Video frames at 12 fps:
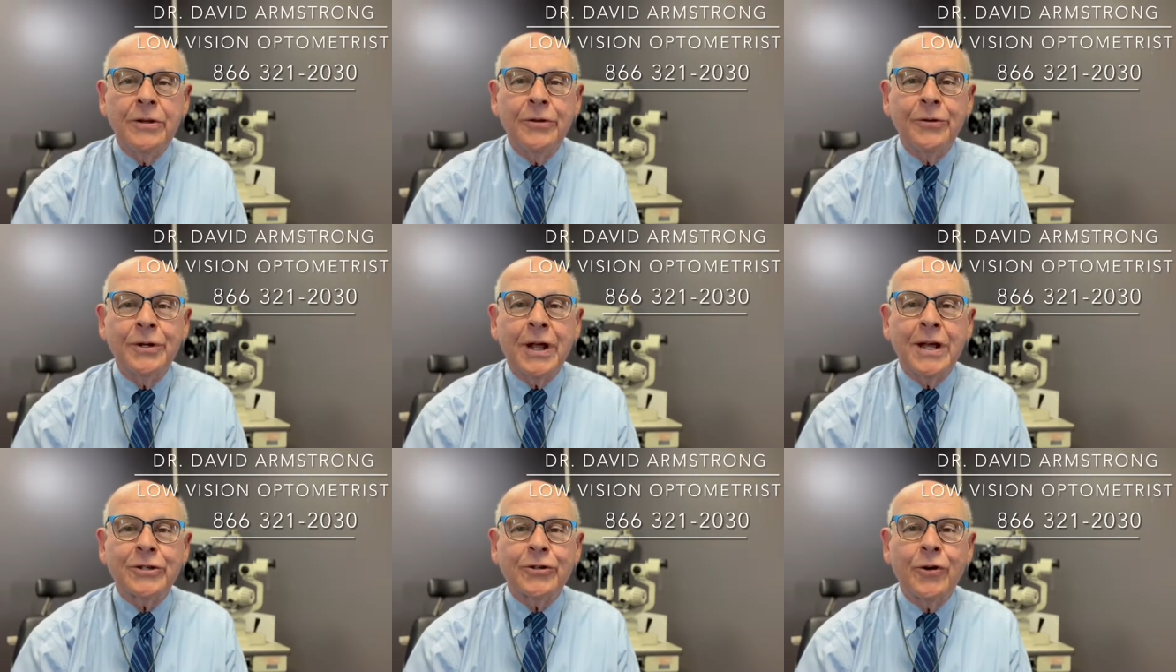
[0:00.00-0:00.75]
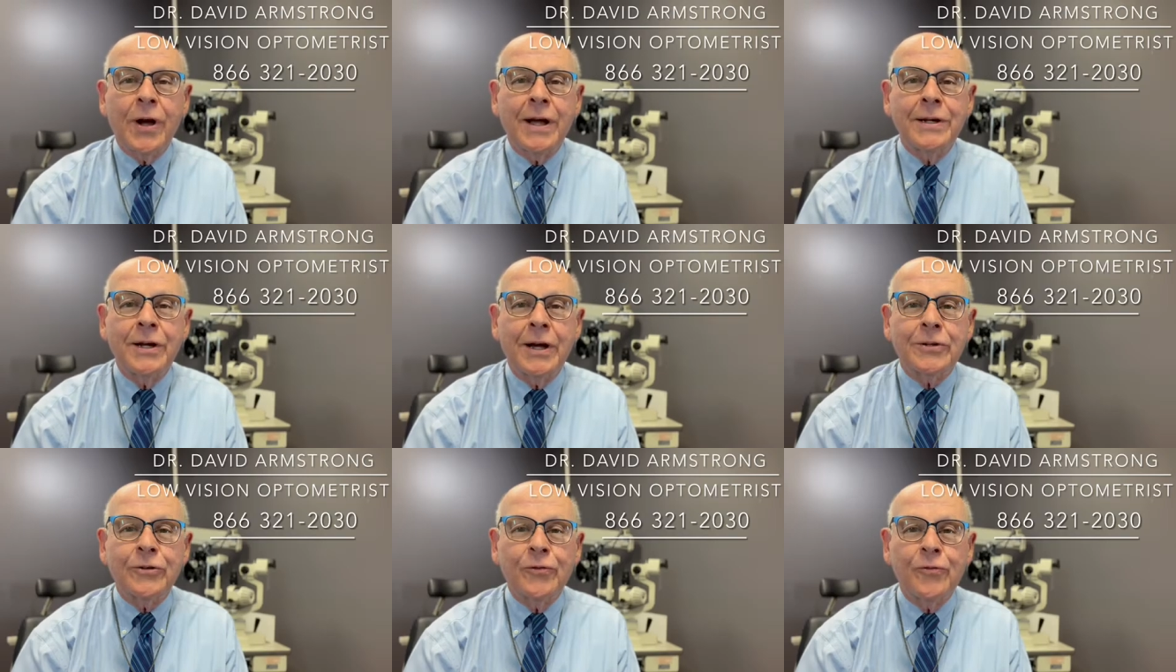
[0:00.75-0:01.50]
You could ask your eye
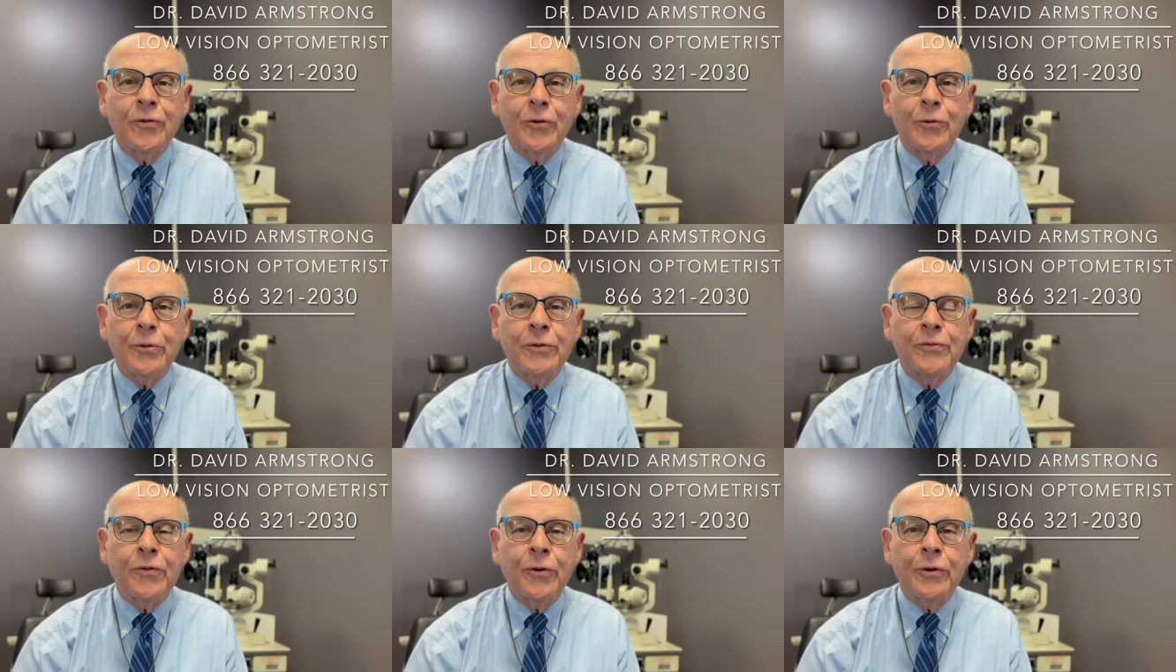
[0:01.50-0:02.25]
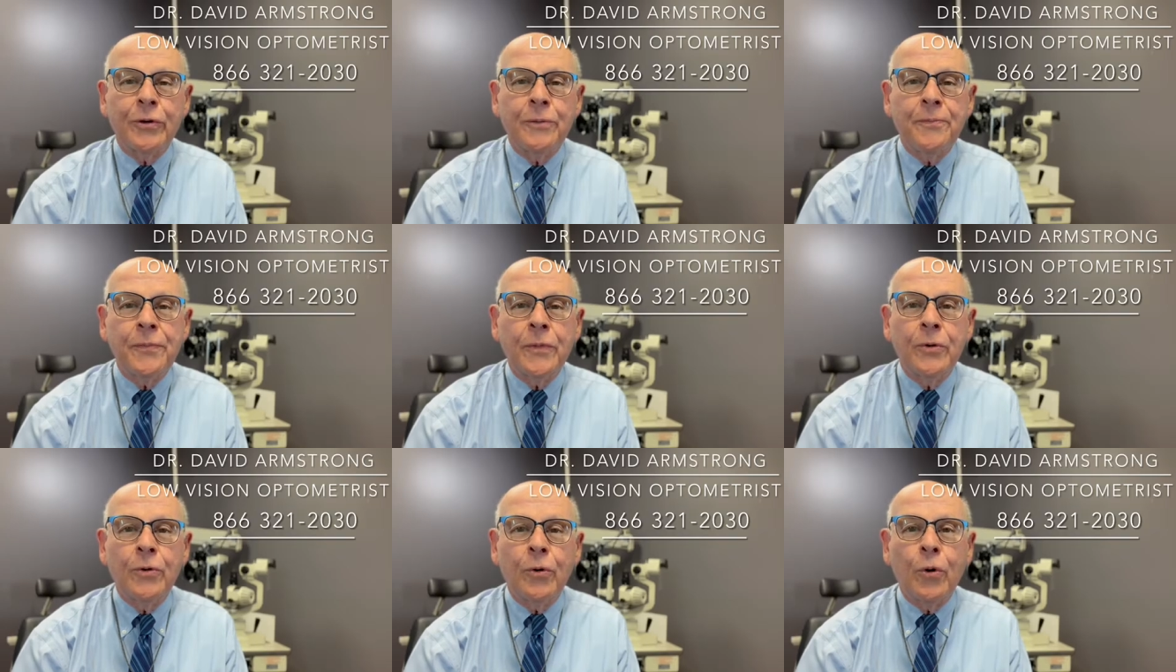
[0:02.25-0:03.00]
doctor for a referral
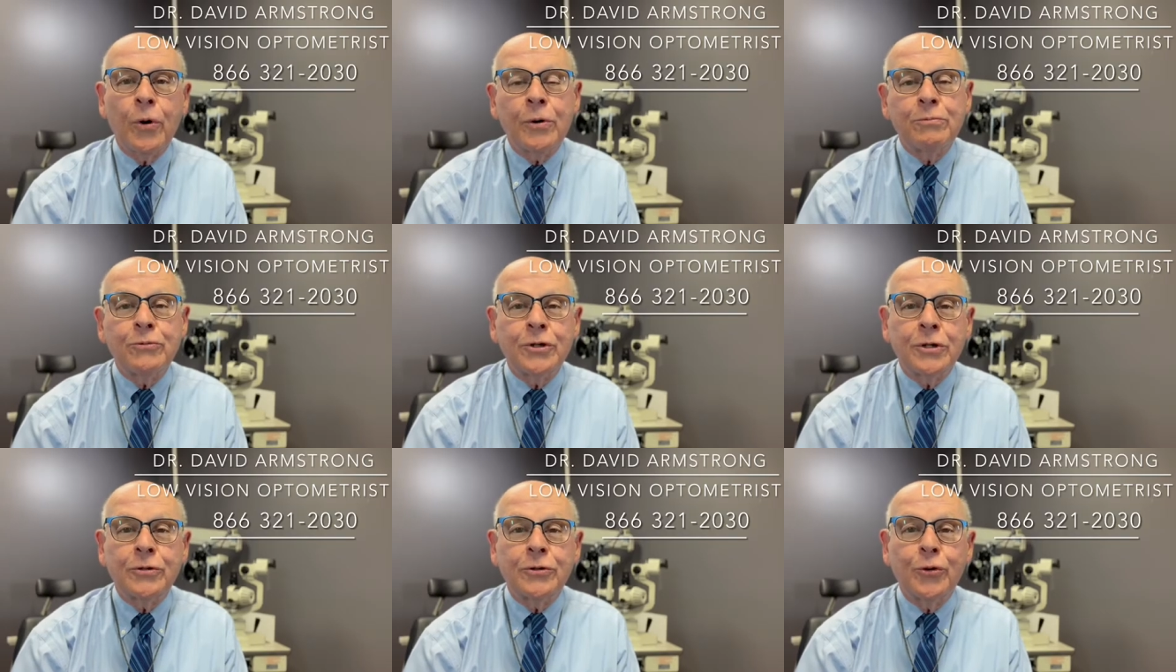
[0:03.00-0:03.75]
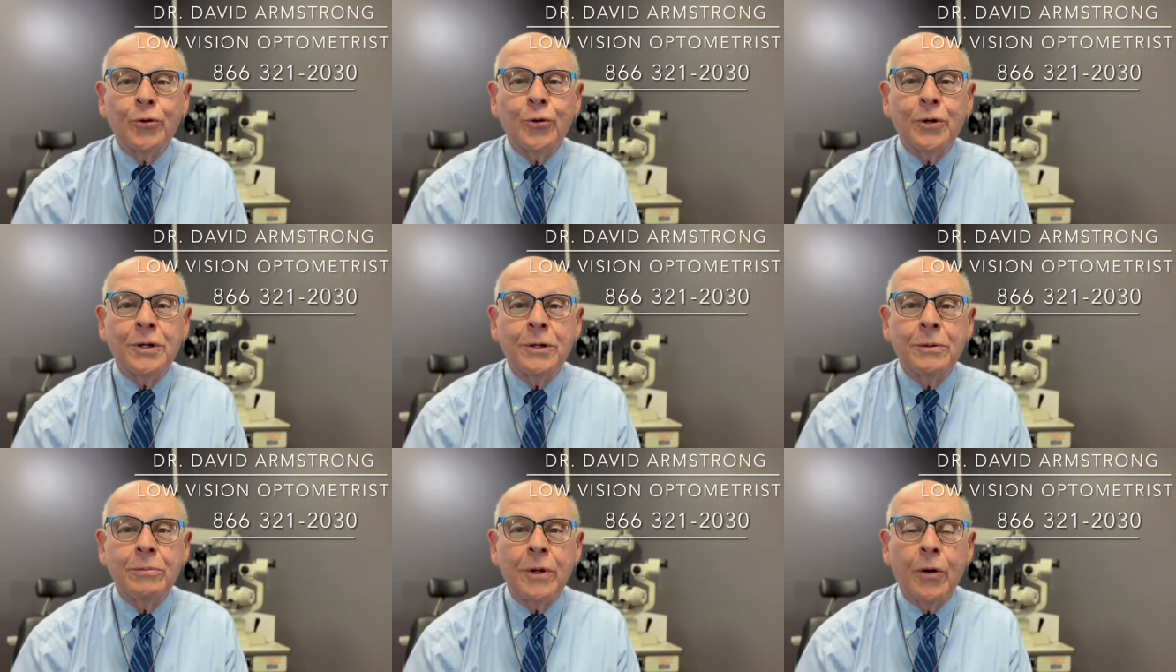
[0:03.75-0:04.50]
or just
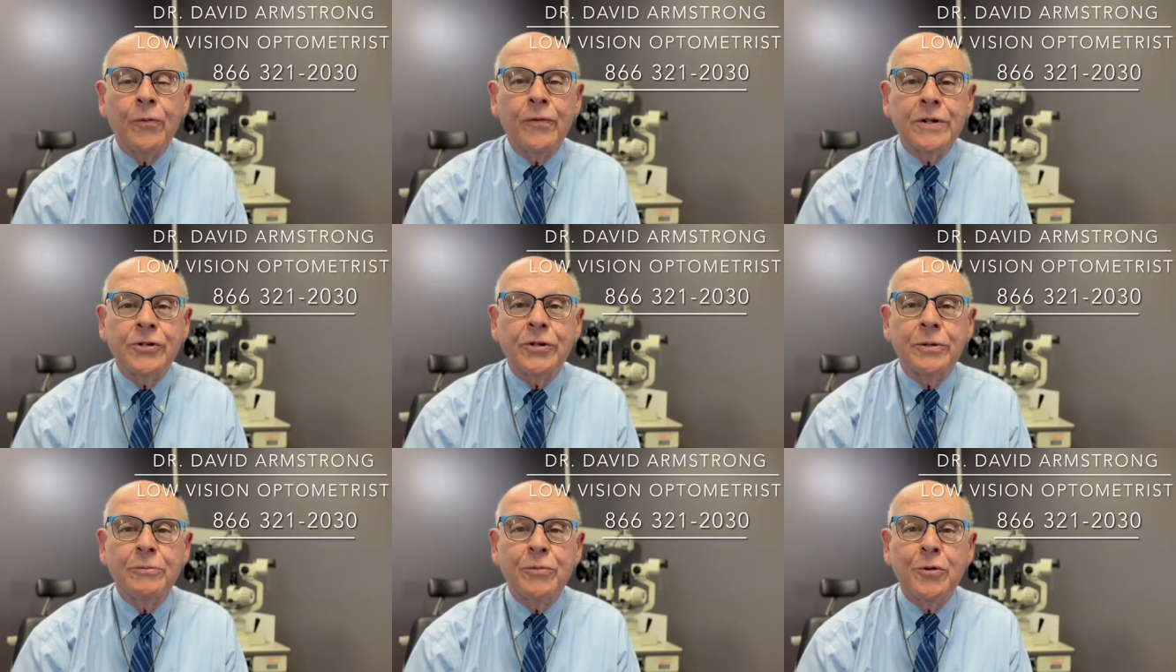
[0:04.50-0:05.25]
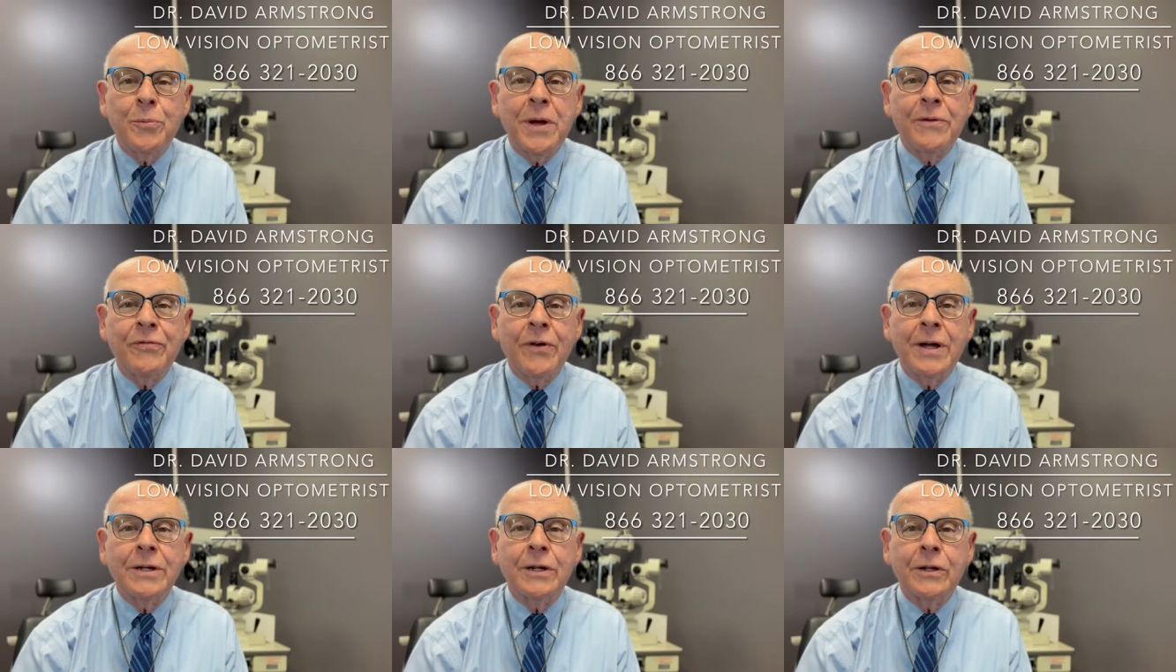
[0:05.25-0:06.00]
Google low vision. You may
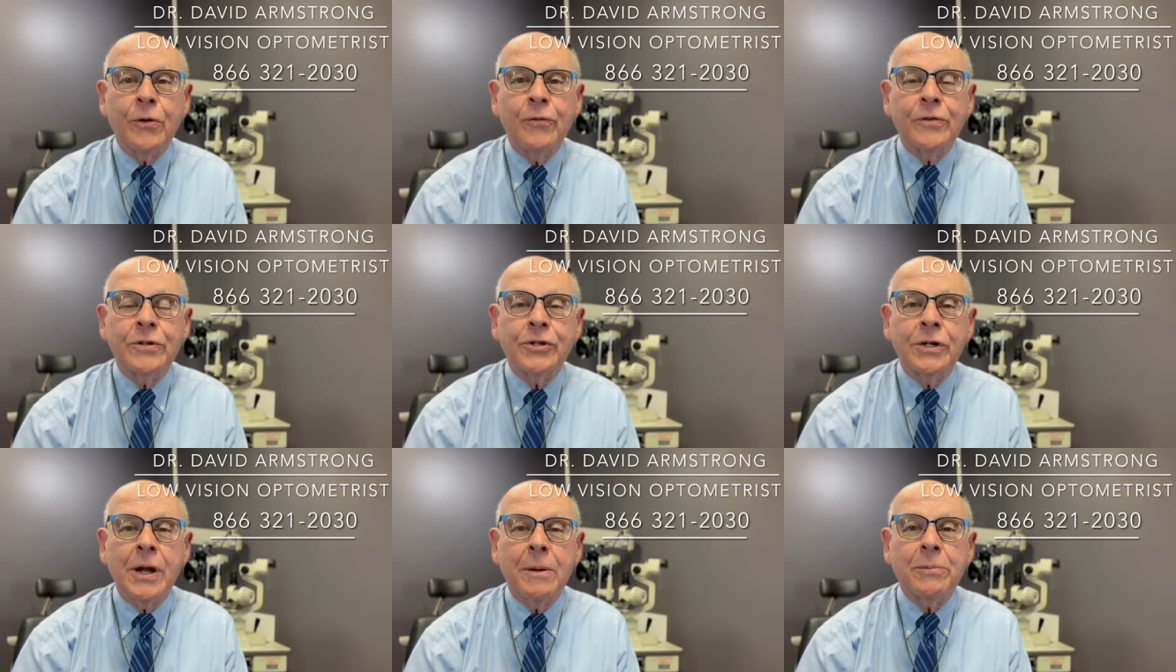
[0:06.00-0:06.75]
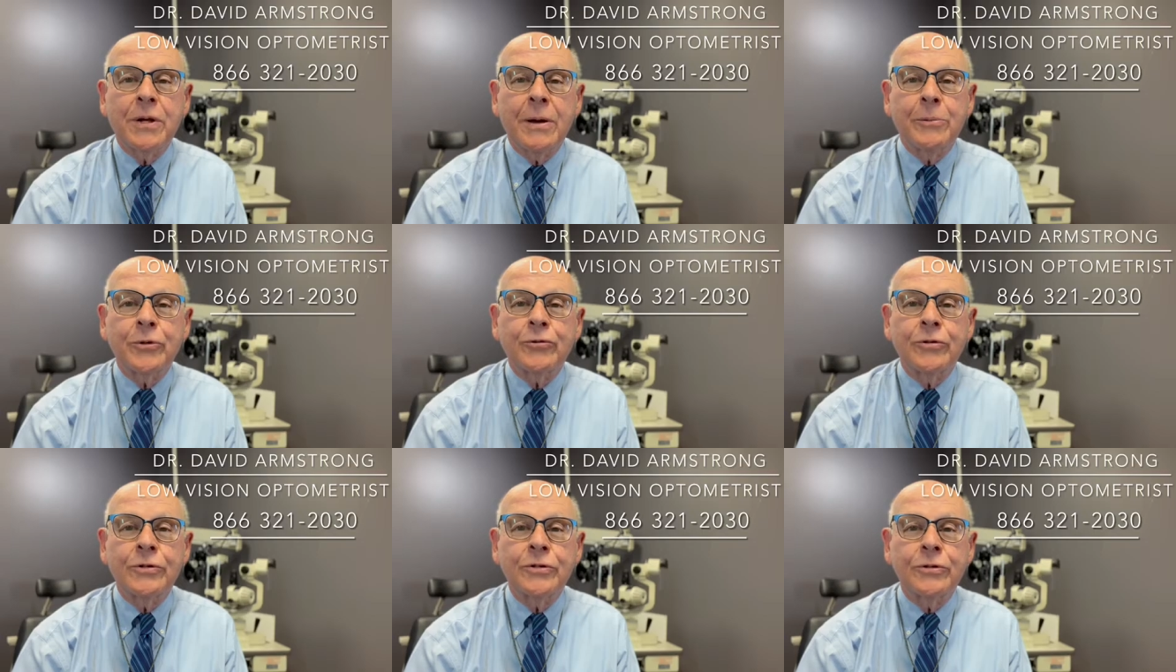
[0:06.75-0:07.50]
find a low vision
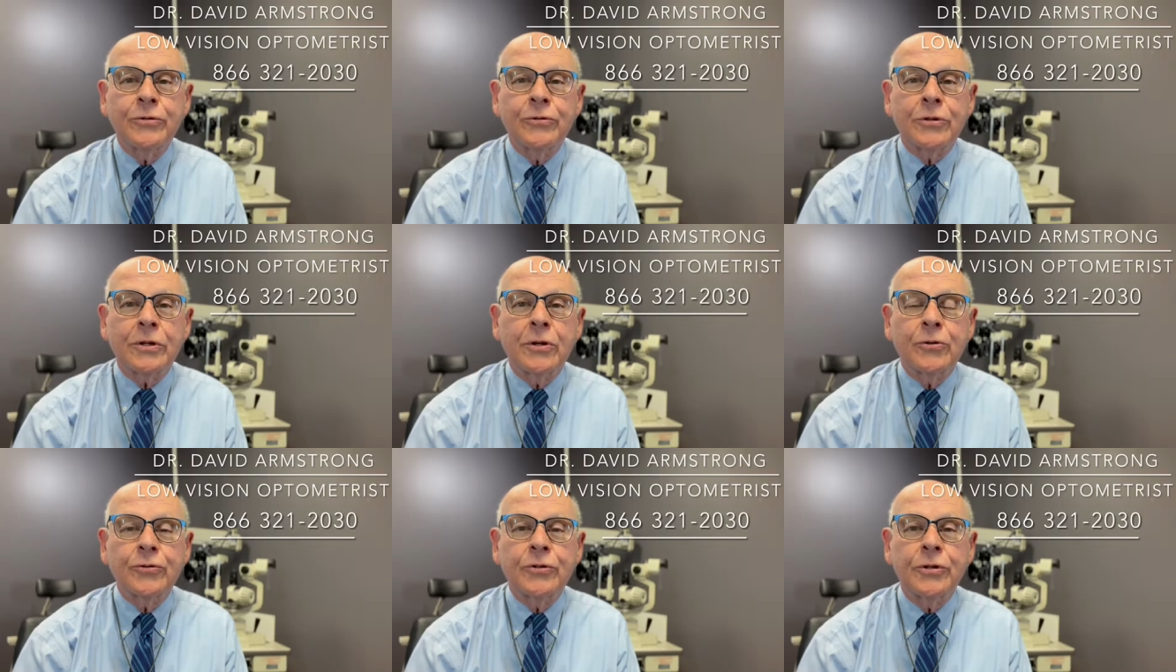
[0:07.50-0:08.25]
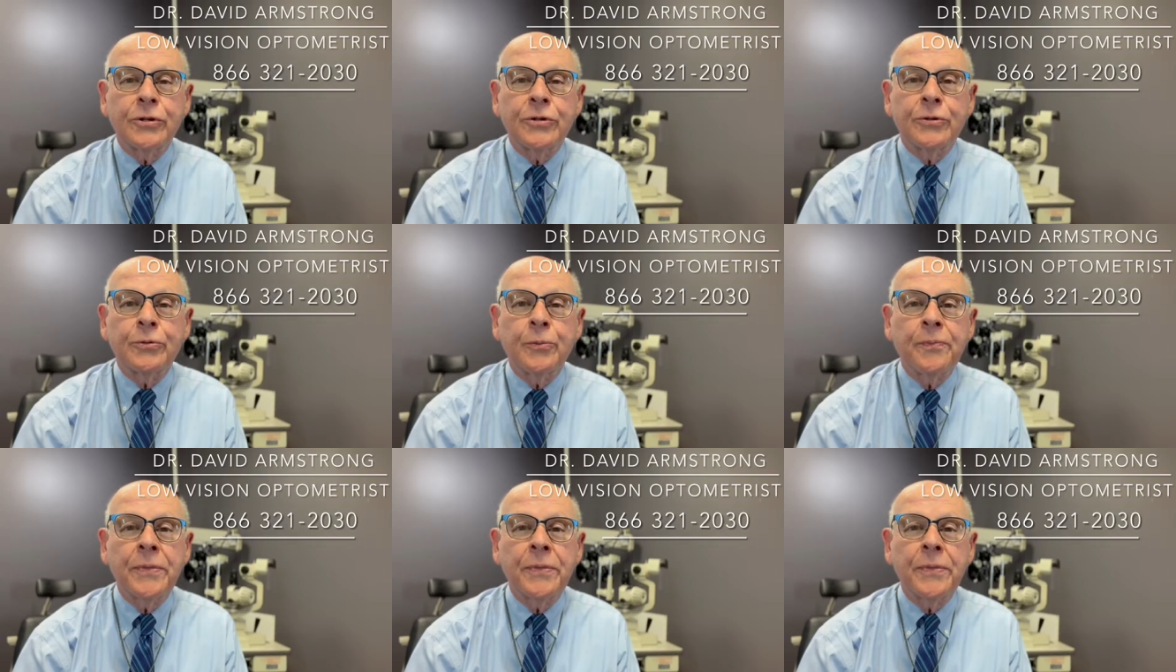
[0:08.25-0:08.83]
optometrist who's close to you.